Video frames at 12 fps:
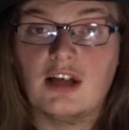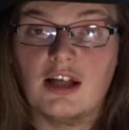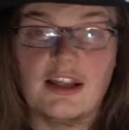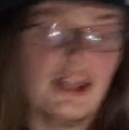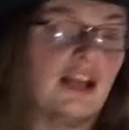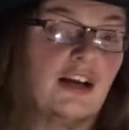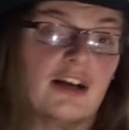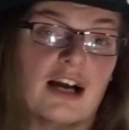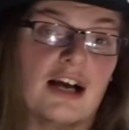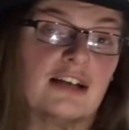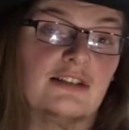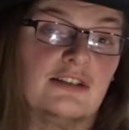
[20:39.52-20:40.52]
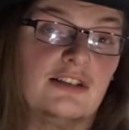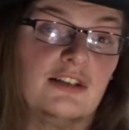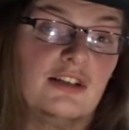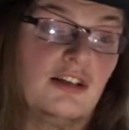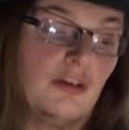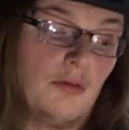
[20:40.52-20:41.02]
And there you go, guys.
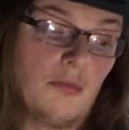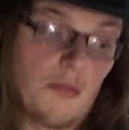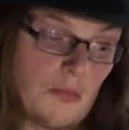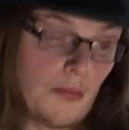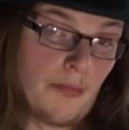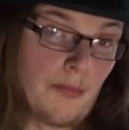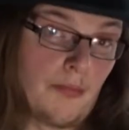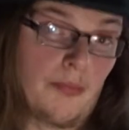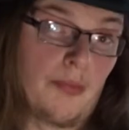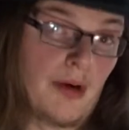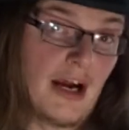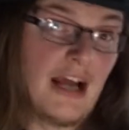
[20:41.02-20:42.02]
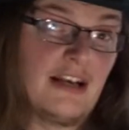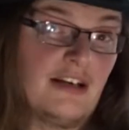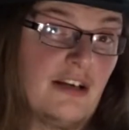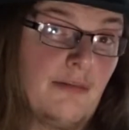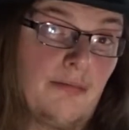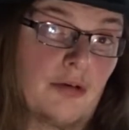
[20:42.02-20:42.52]

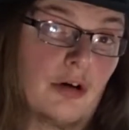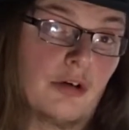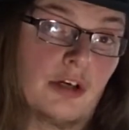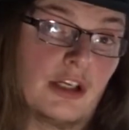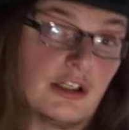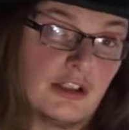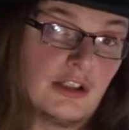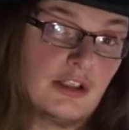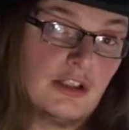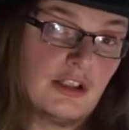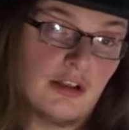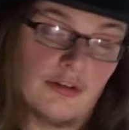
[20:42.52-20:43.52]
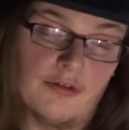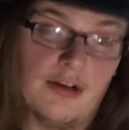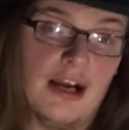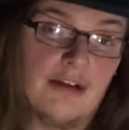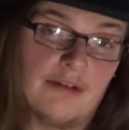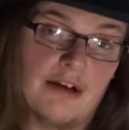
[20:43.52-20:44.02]
Brand broken
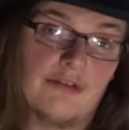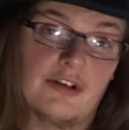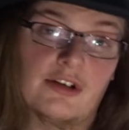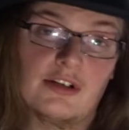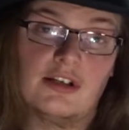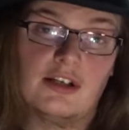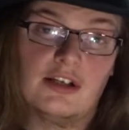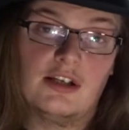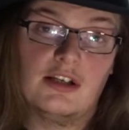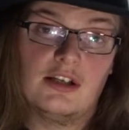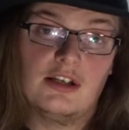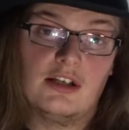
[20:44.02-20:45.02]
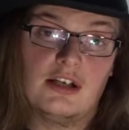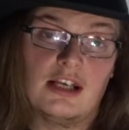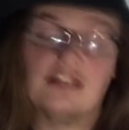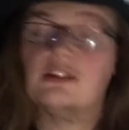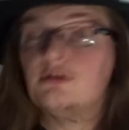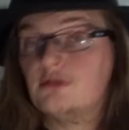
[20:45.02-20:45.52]
Three-Eyed Raven
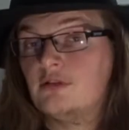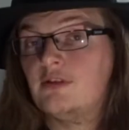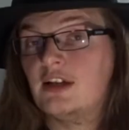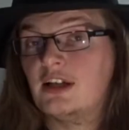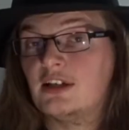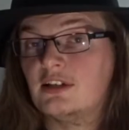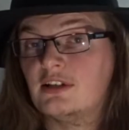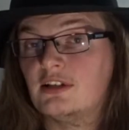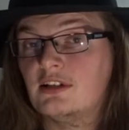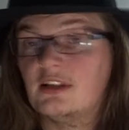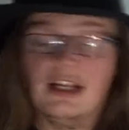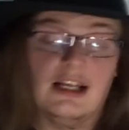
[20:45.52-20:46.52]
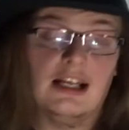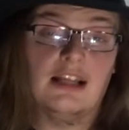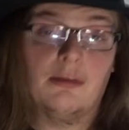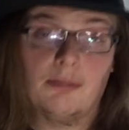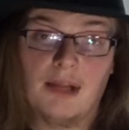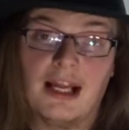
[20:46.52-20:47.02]
is the true villain and
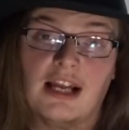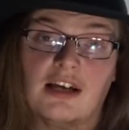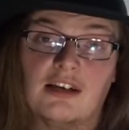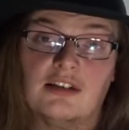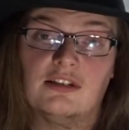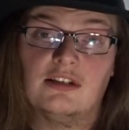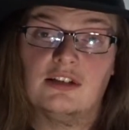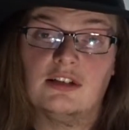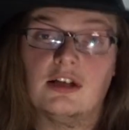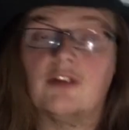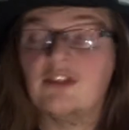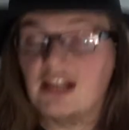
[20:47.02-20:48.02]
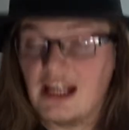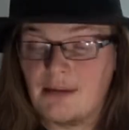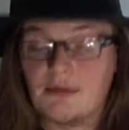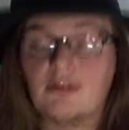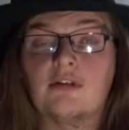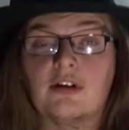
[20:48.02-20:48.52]
the player of
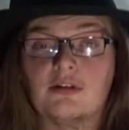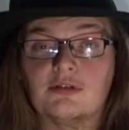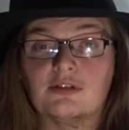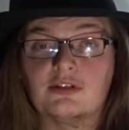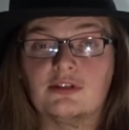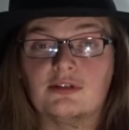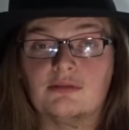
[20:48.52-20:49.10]
Game of Thrones.